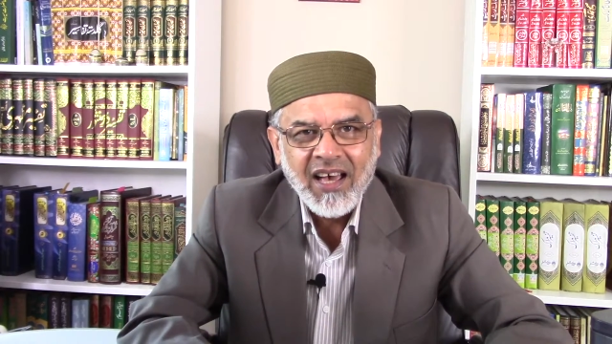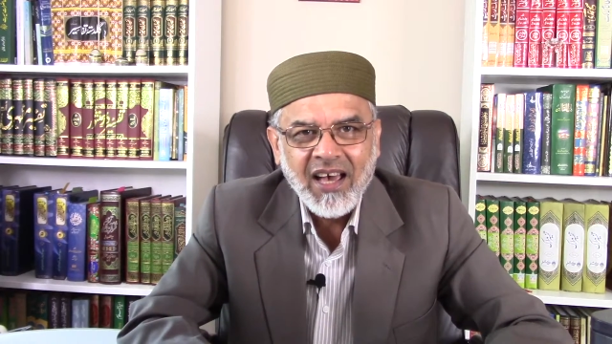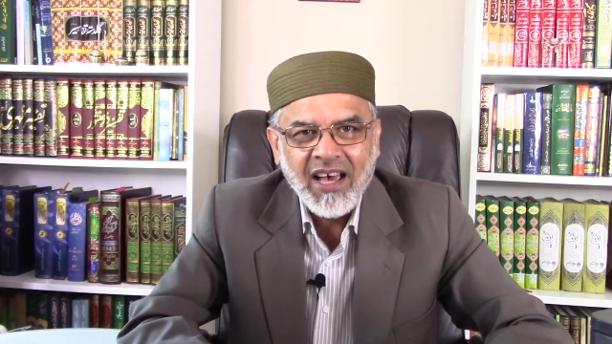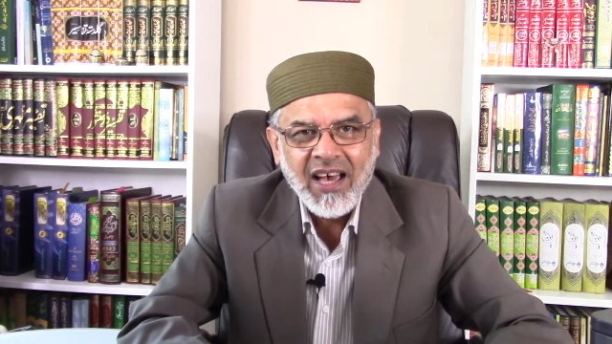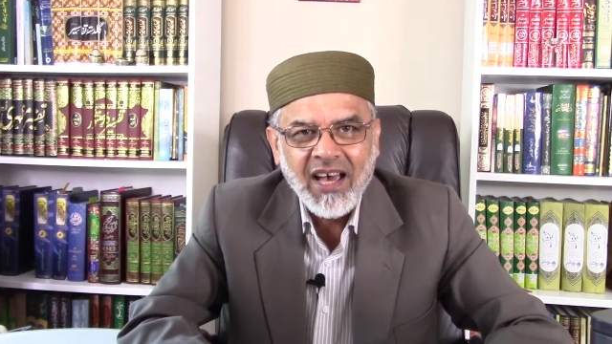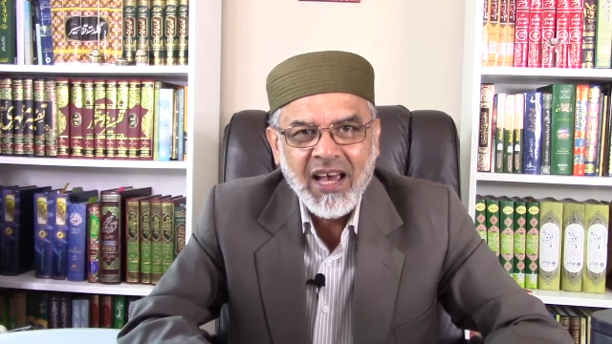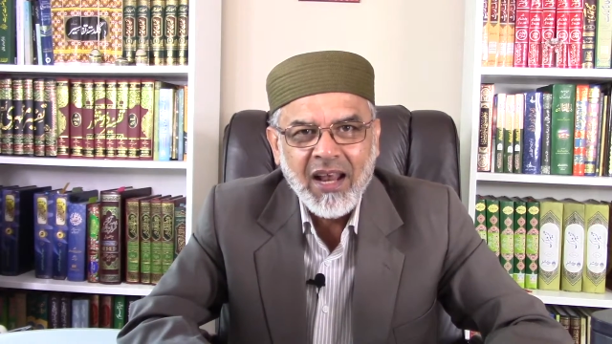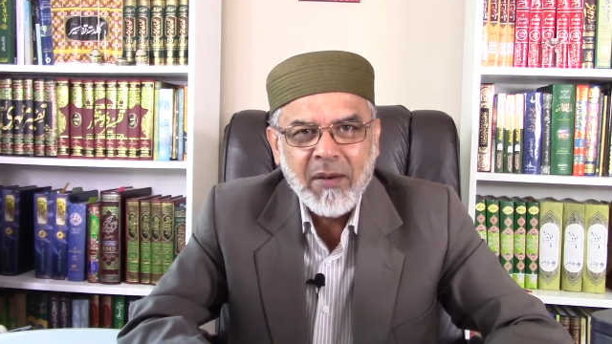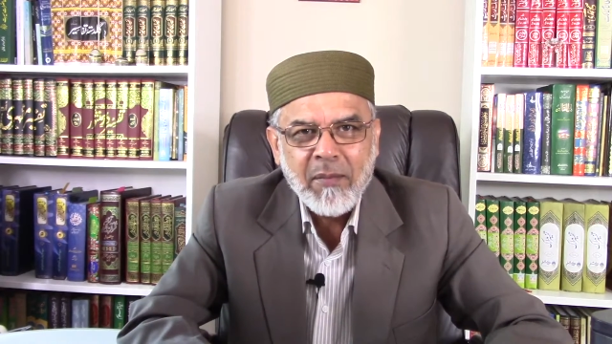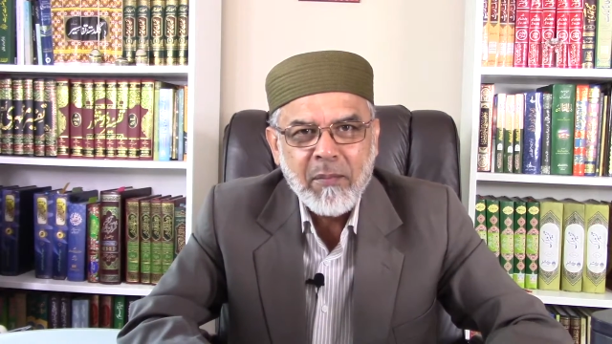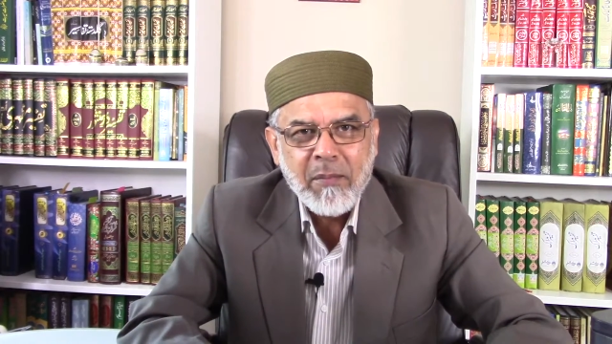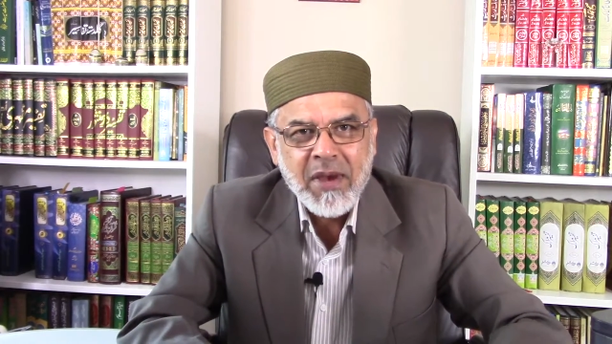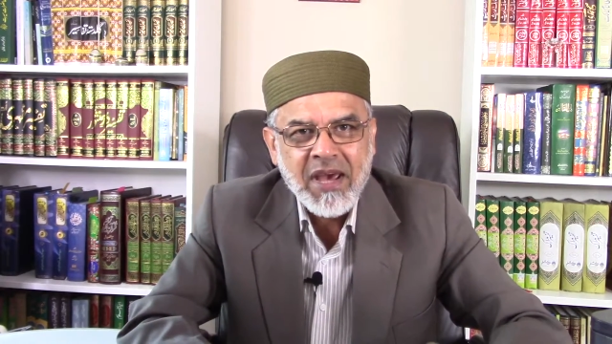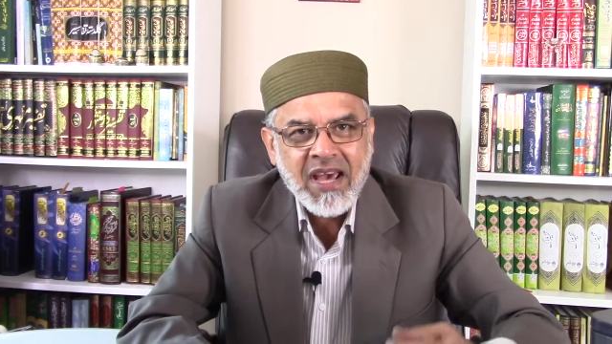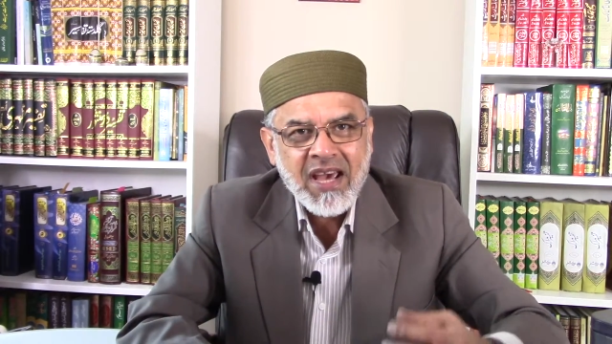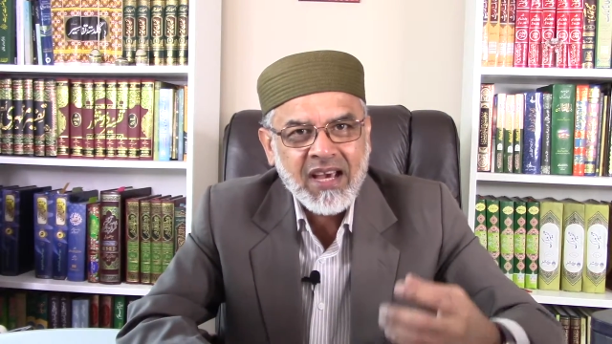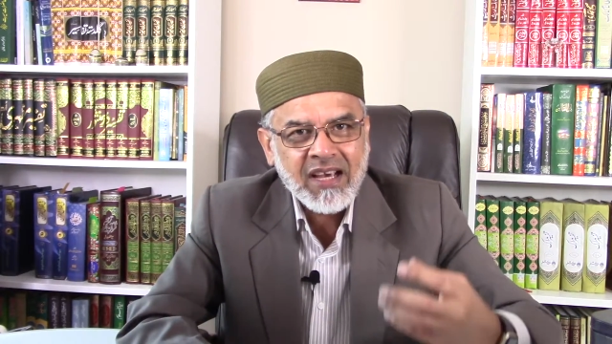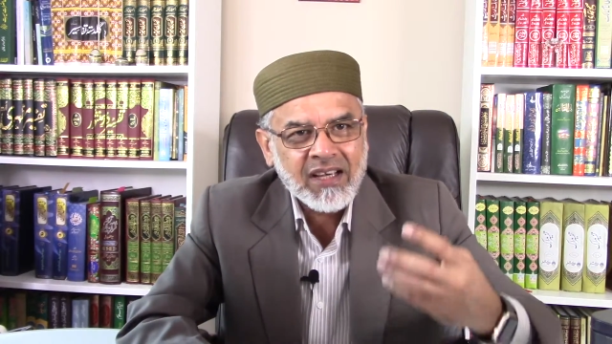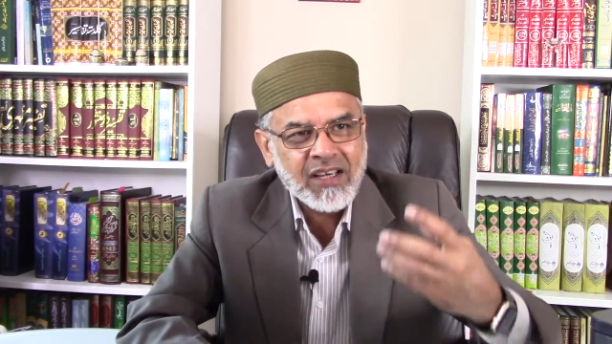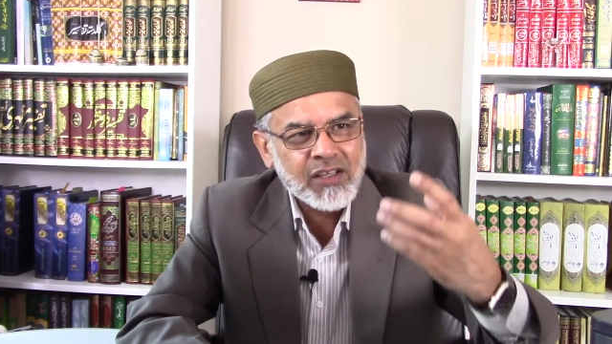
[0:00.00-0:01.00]
and
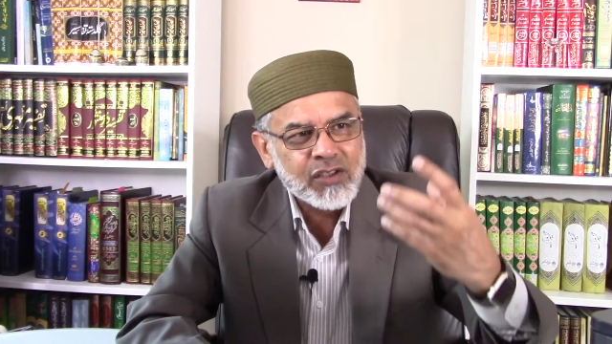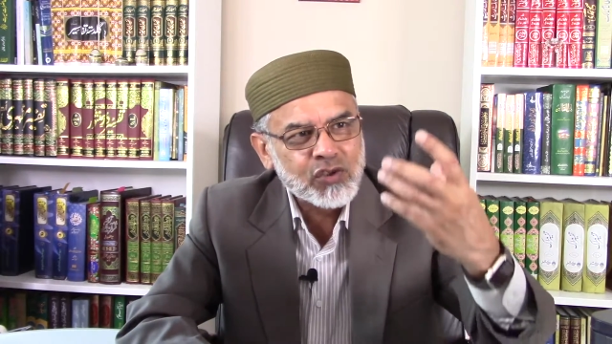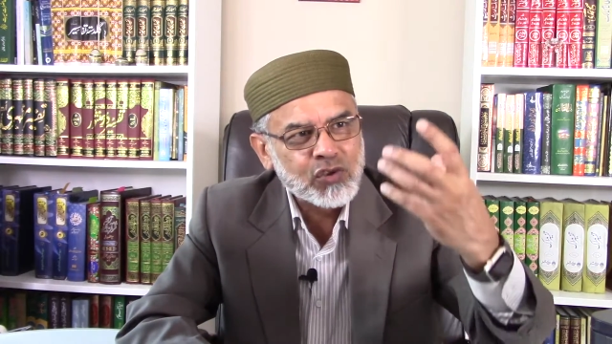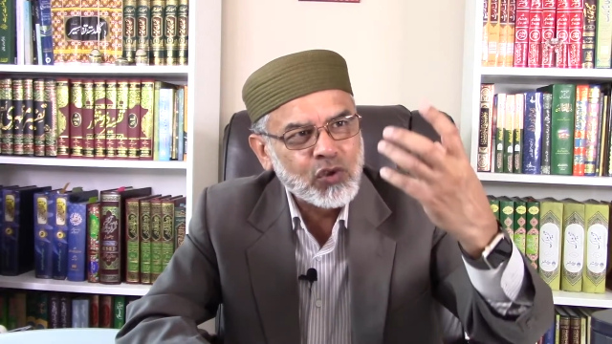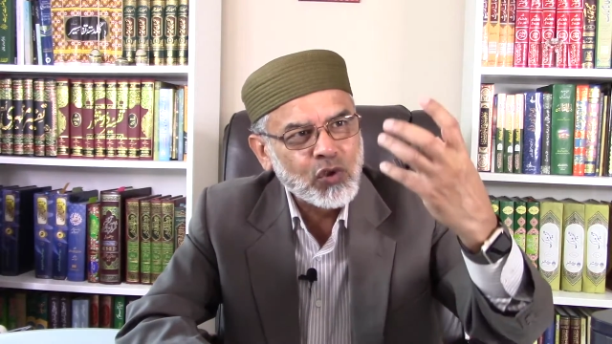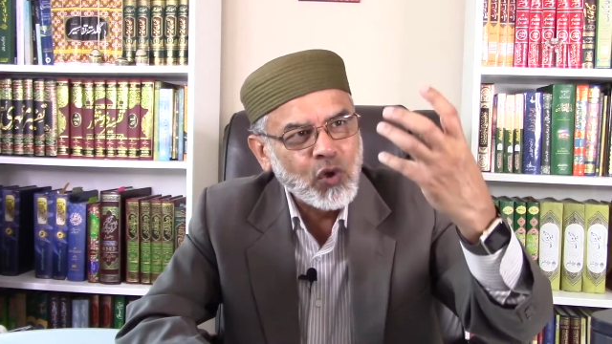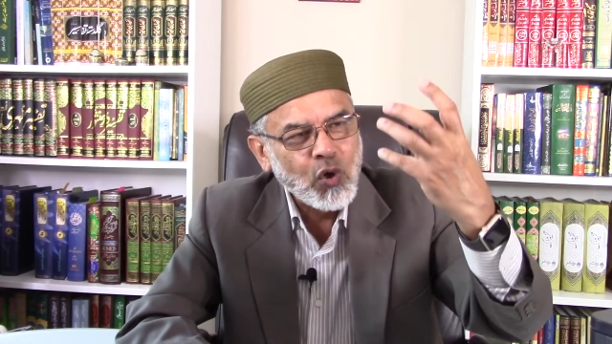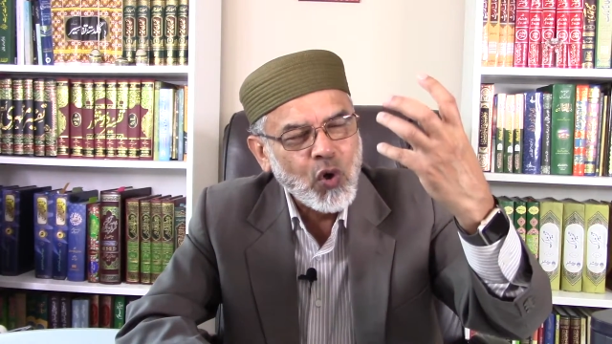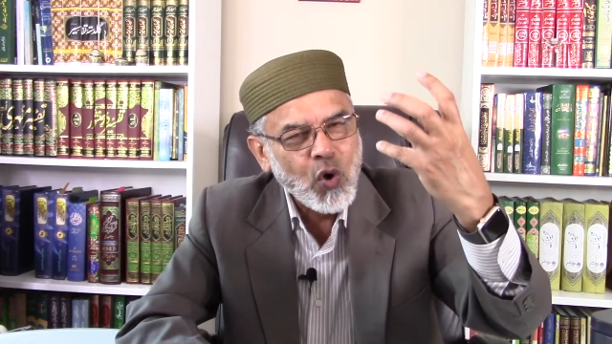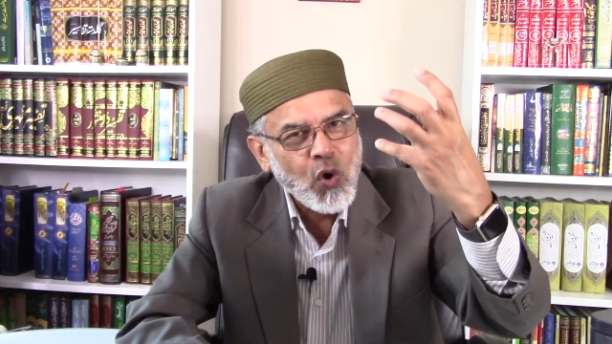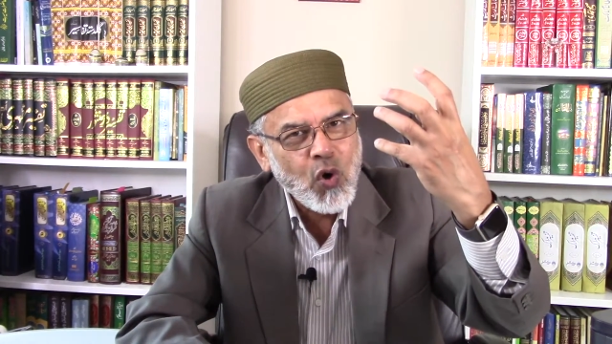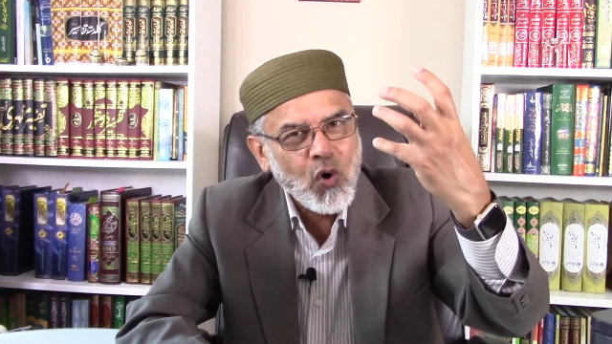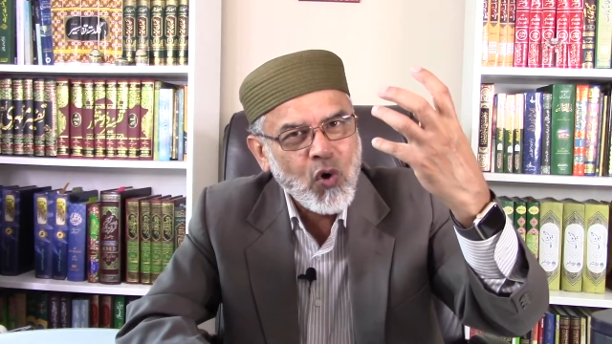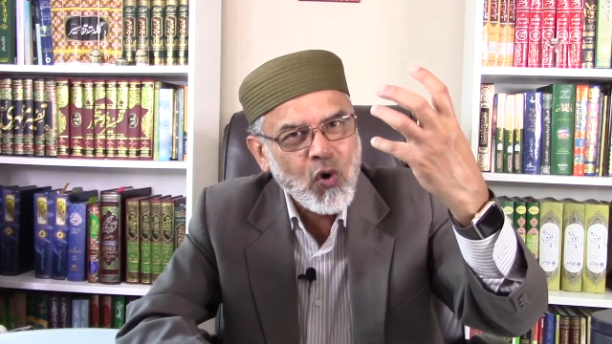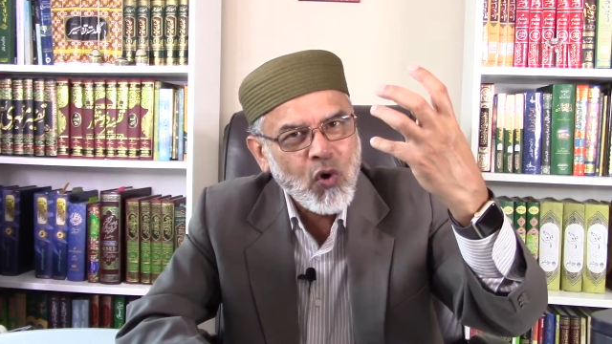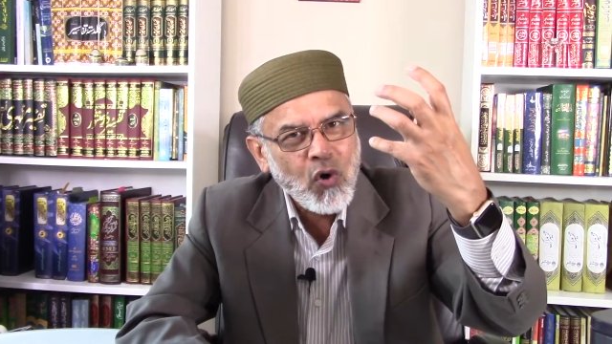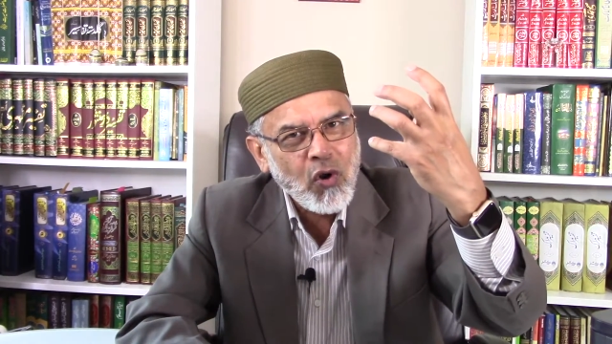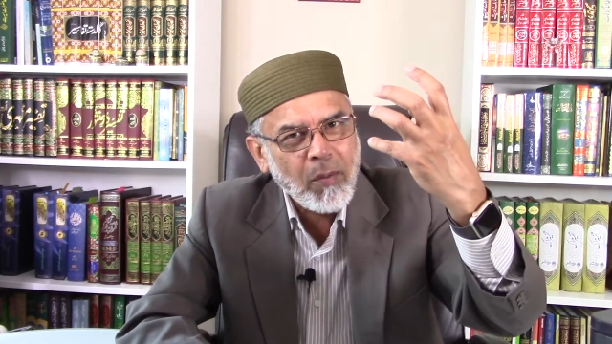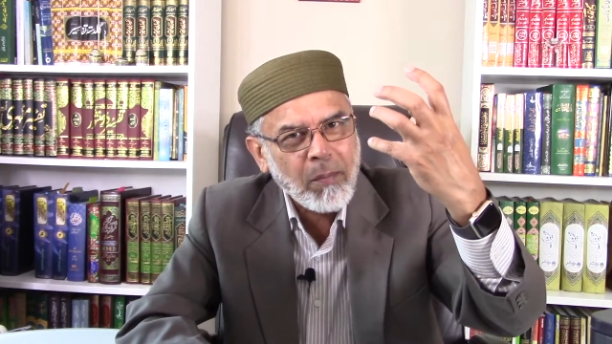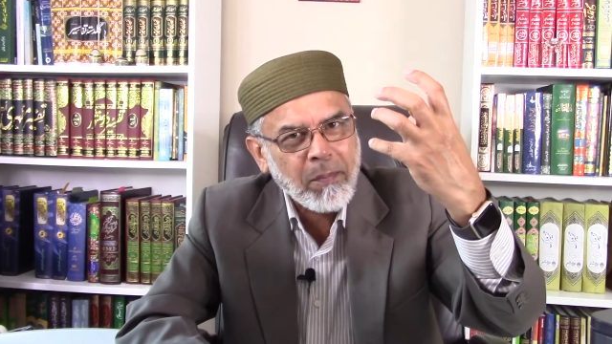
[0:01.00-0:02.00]
make his
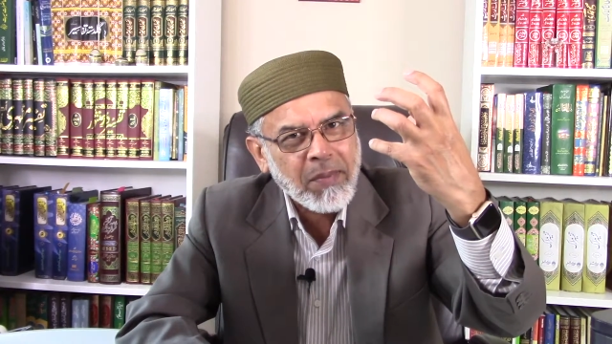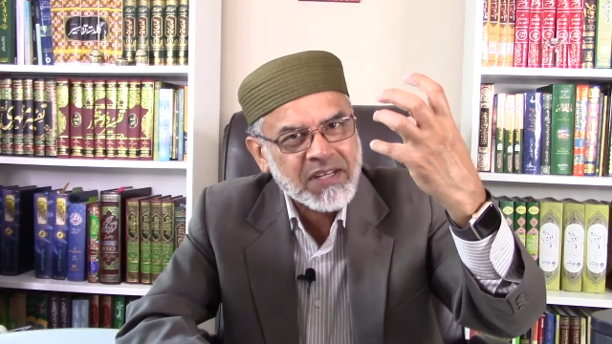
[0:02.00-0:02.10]
whole